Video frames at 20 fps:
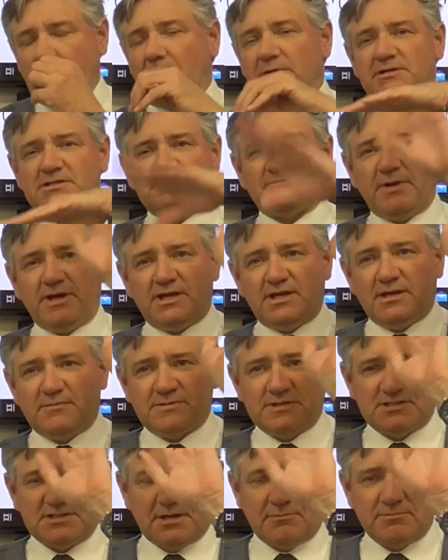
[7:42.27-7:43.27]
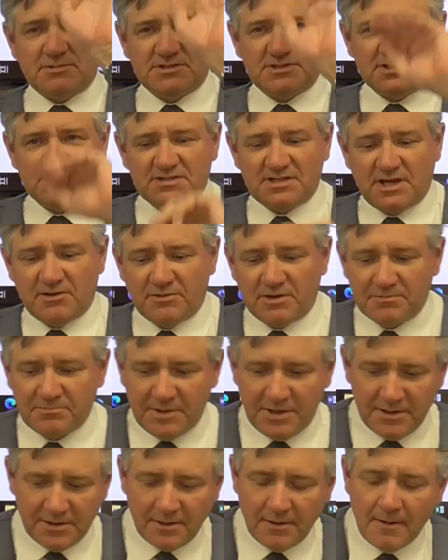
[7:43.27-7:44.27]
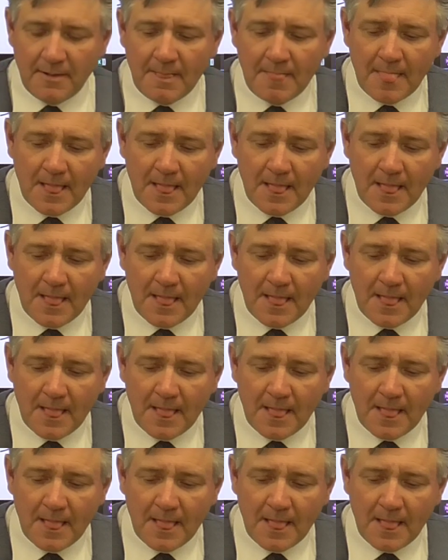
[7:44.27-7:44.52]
I'm just making up the numbers, so stay with me here.